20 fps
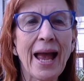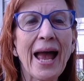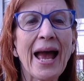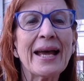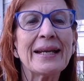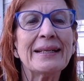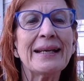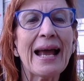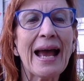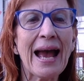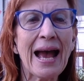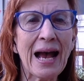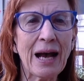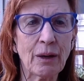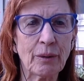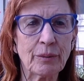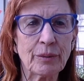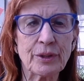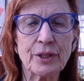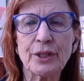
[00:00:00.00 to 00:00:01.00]
and
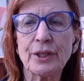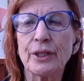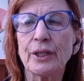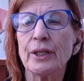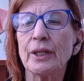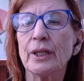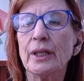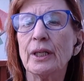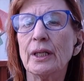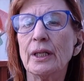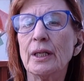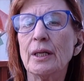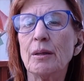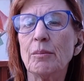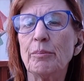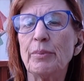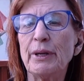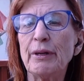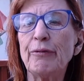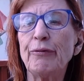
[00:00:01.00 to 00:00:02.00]
out
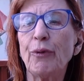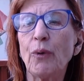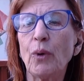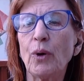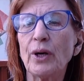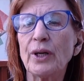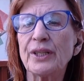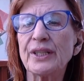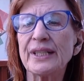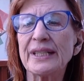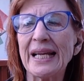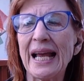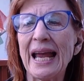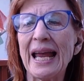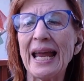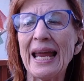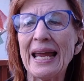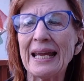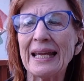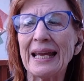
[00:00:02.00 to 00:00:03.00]
before
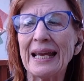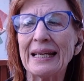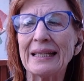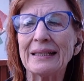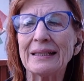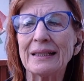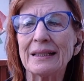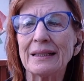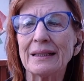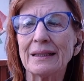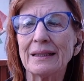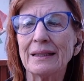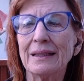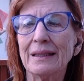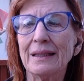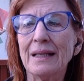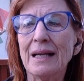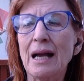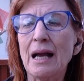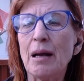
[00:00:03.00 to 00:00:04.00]
saying it.
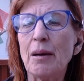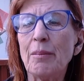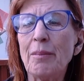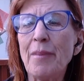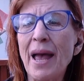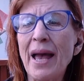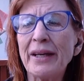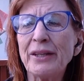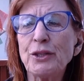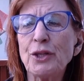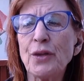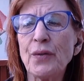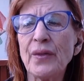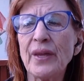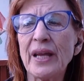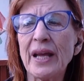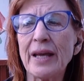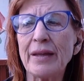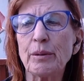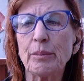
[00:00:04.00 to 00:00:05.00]
Imagine
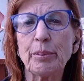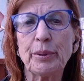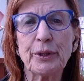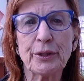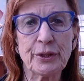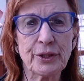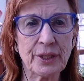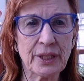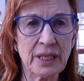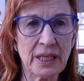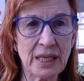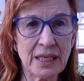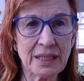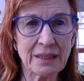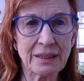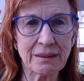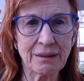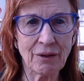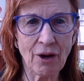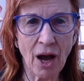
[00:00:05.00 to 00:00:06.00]
the other person
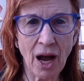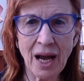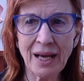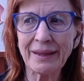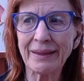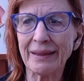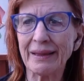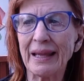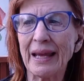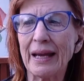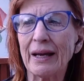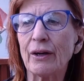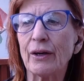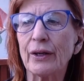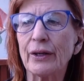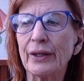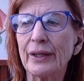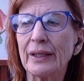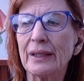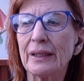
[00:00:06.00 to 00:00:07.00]
is not there.